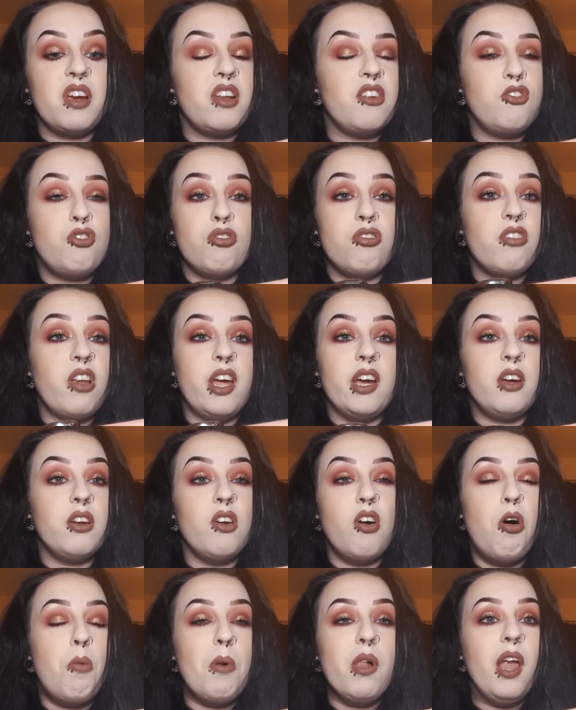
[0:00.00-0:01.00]
just like a
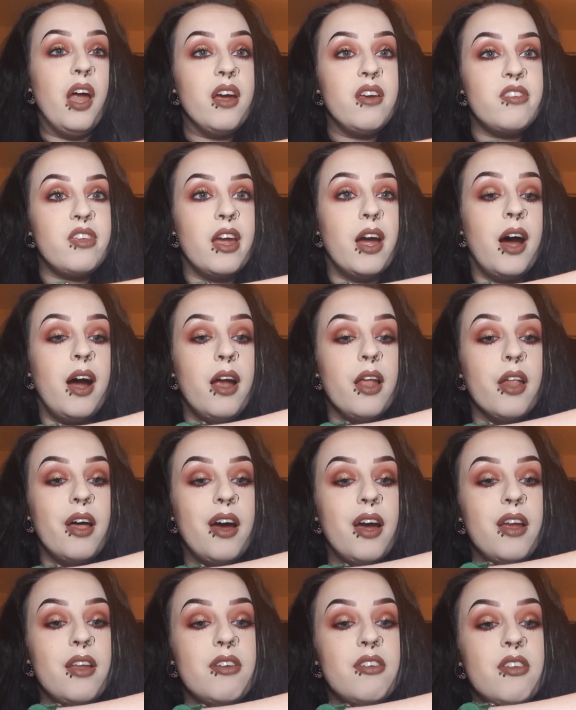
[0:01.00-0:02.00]
normal icy
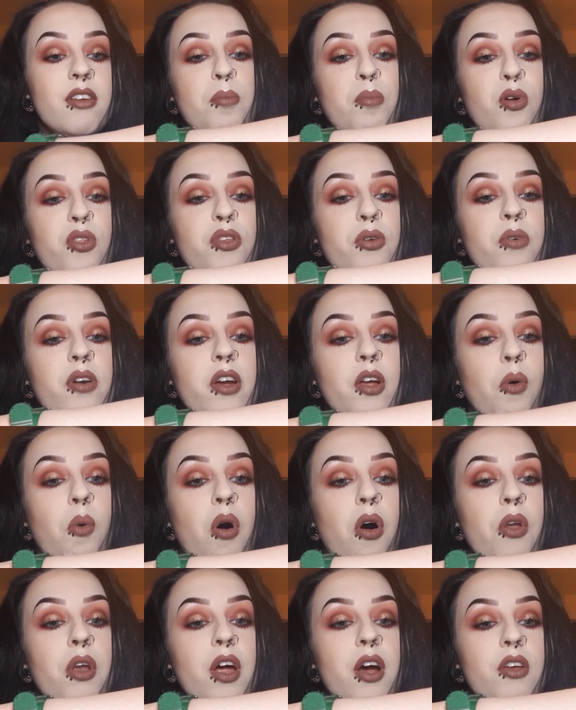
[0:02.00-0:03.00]
highlight, but the real
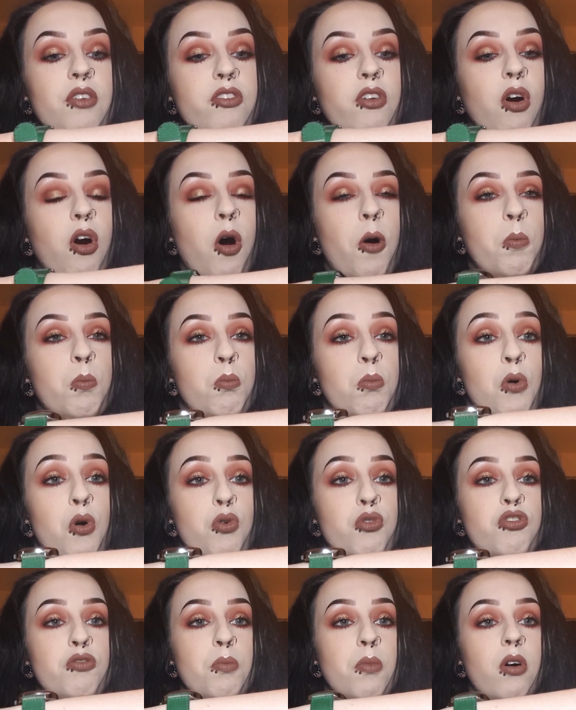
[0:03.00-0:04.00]
one has got
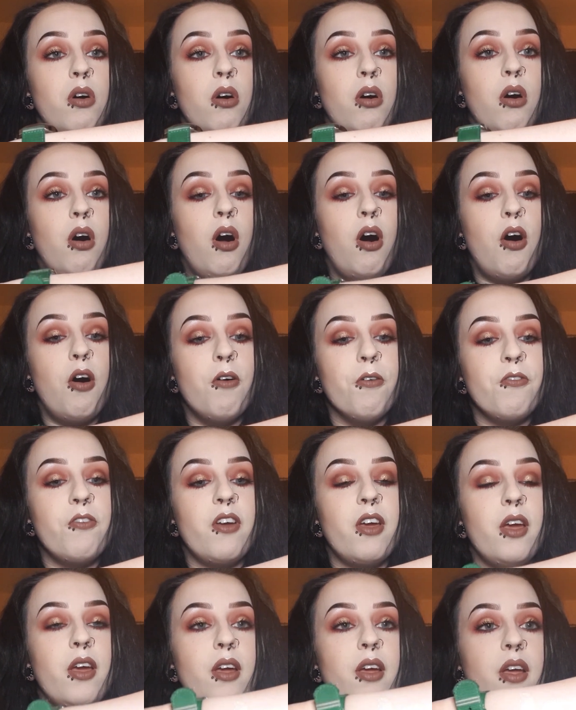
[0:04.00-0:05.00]
much more of
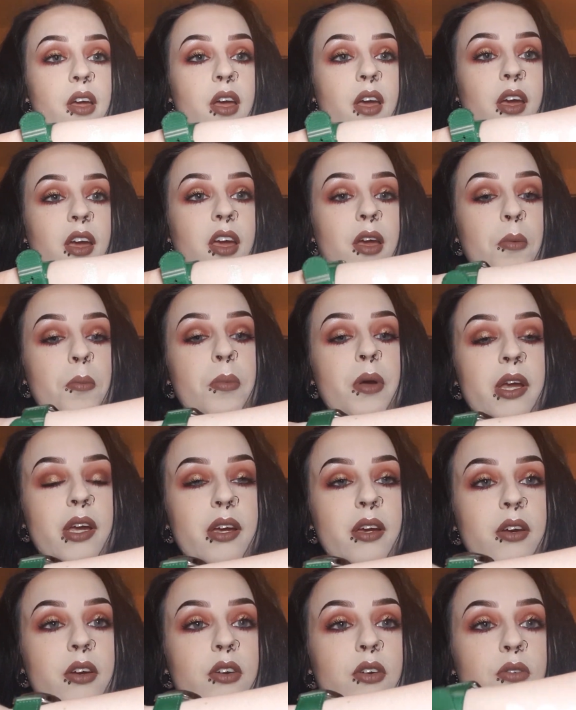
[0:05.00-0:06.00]
a
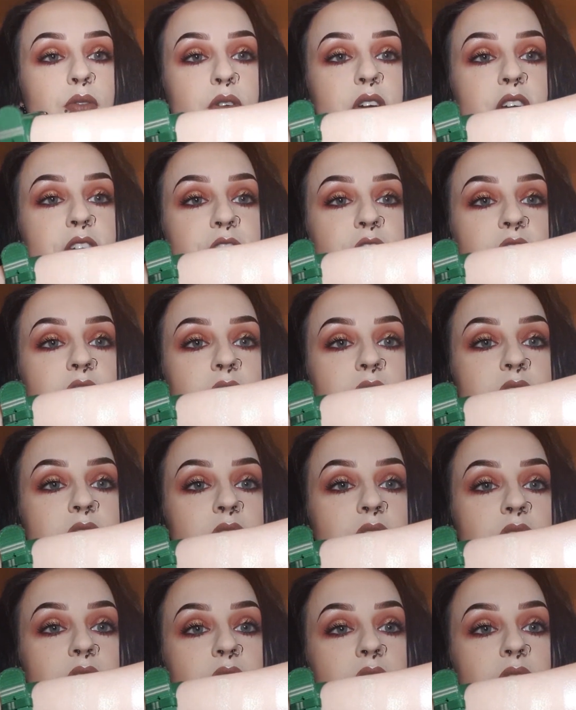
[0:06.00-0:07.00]
pink reflect in